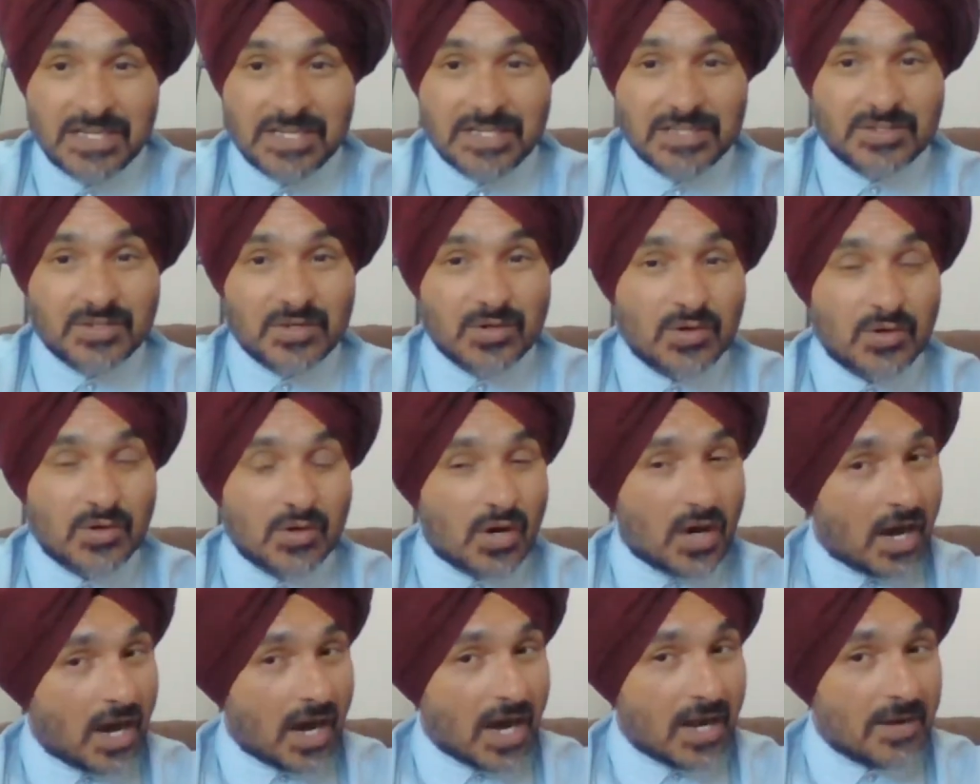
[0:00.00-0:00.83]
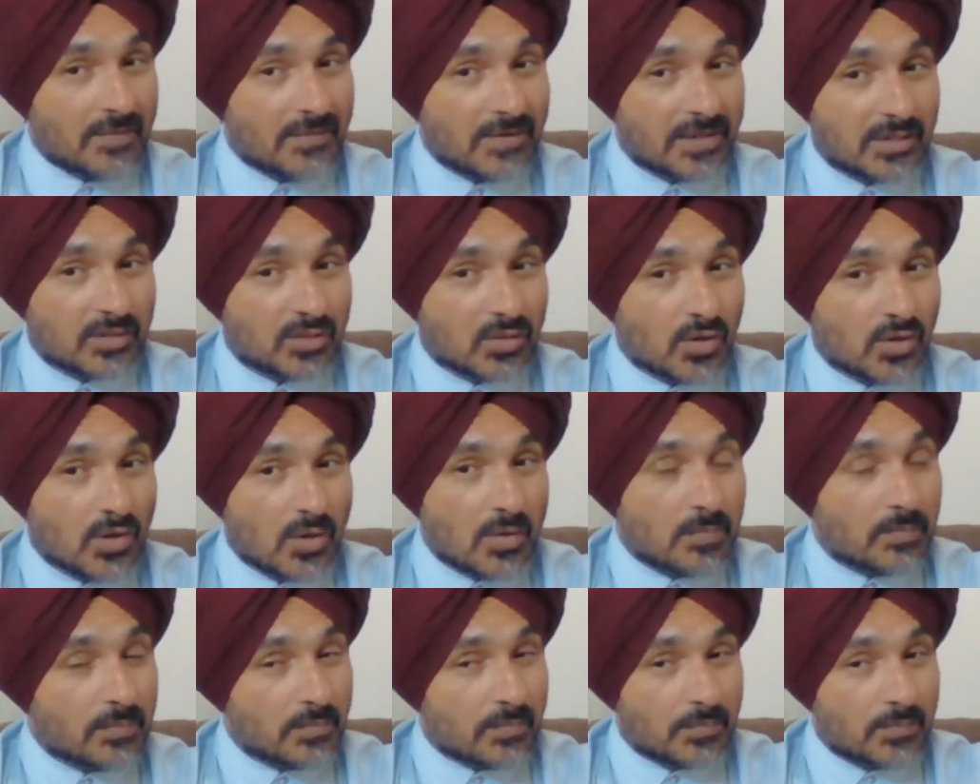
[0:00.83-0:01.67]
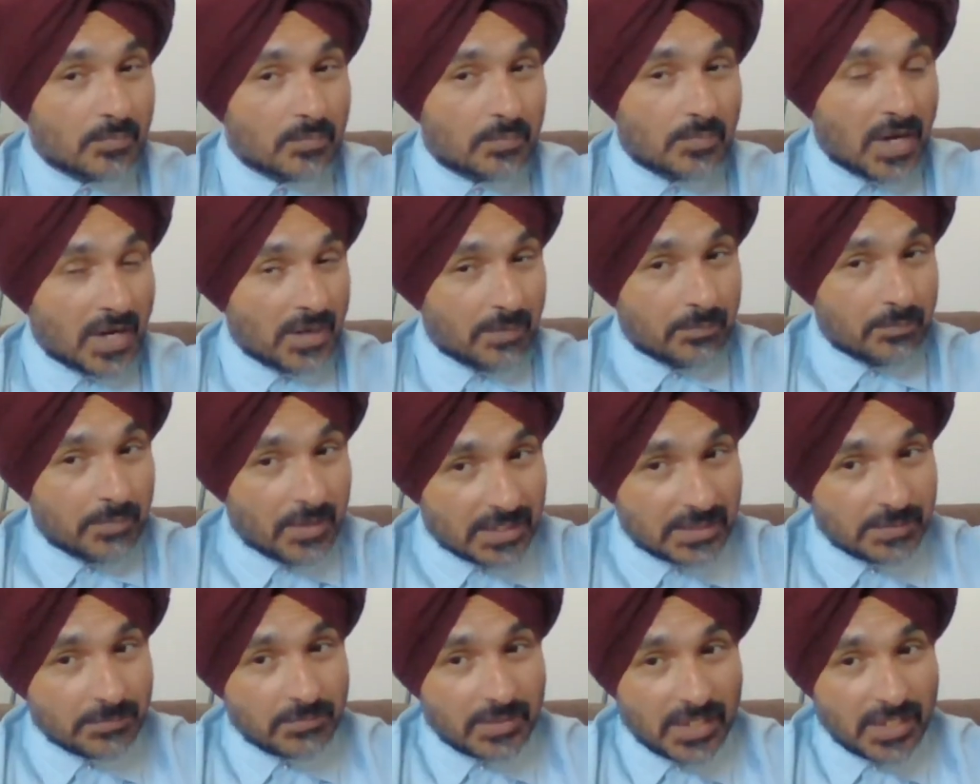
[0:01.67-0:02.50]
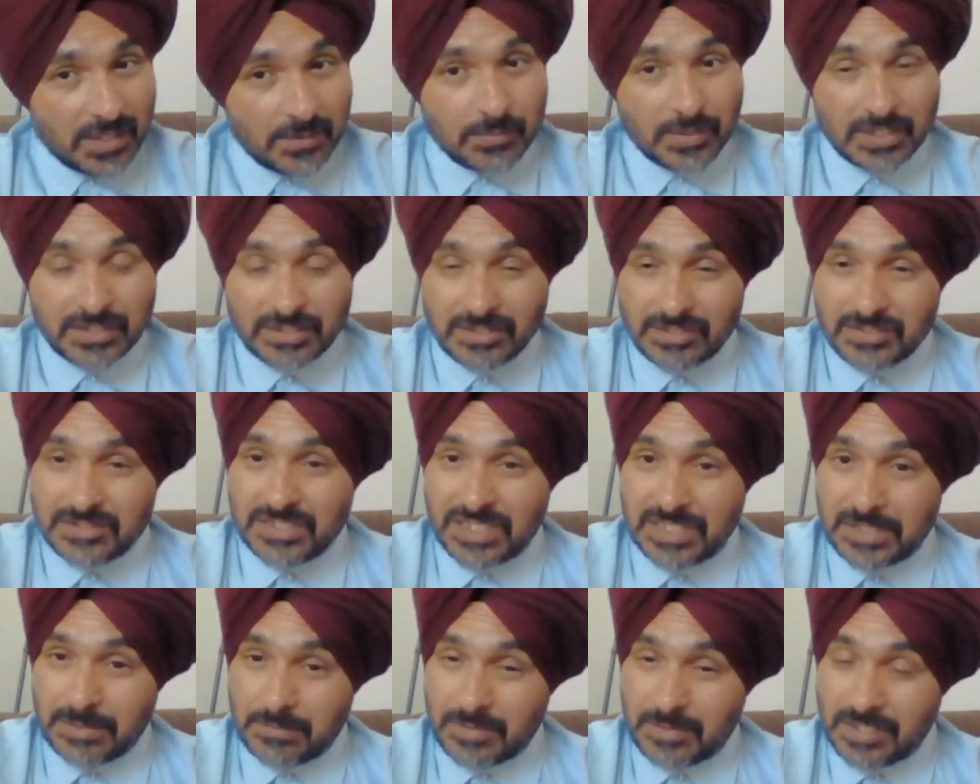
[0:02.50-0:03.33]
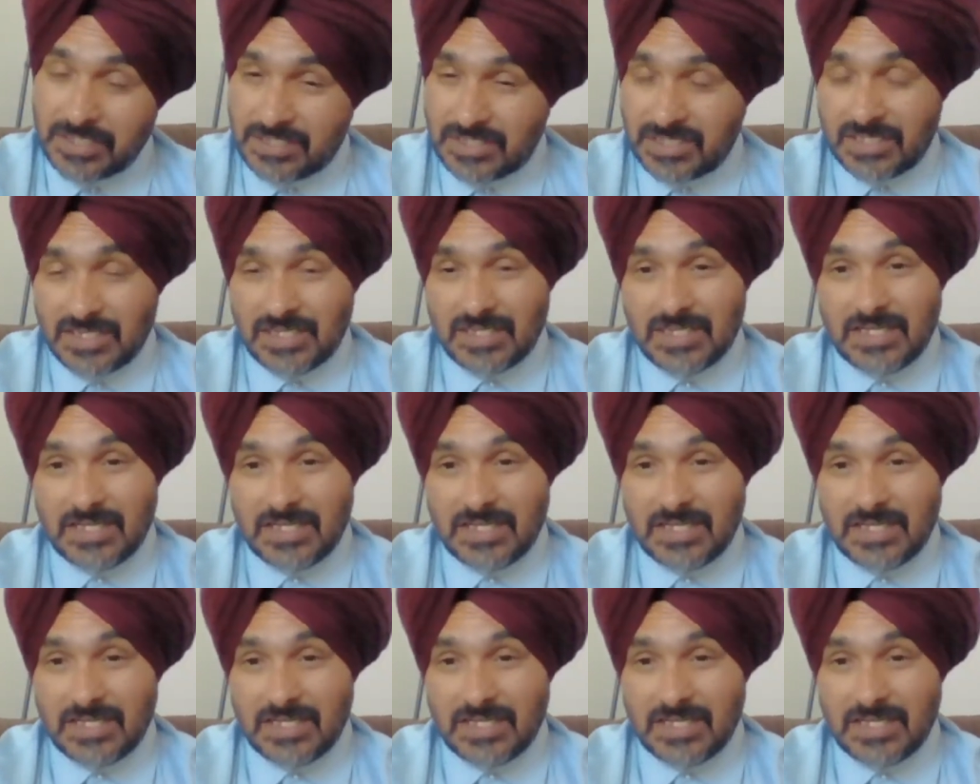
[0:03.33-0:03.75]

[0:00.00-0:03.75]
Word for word: so I will go by one by one statement.